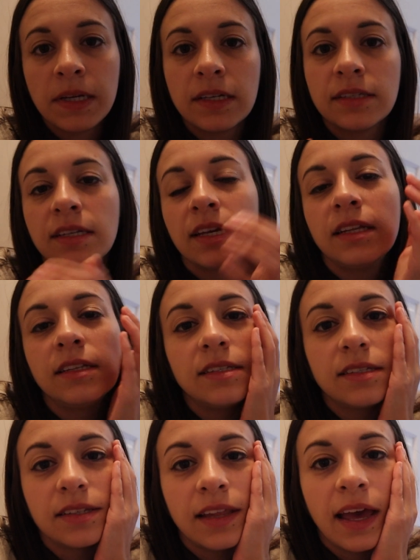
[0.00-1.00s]
because
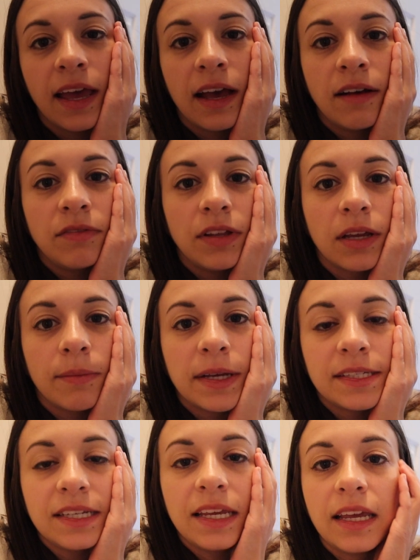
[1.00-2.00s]
kids that have like
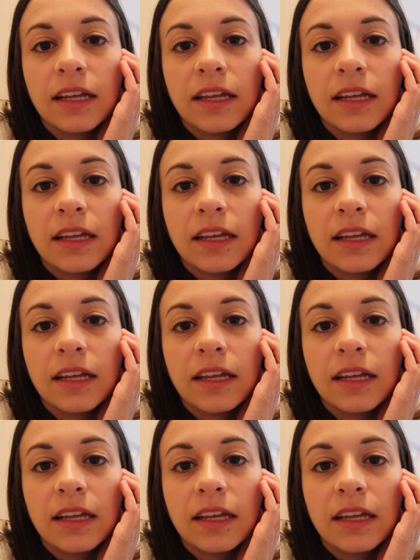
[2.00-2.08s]
messy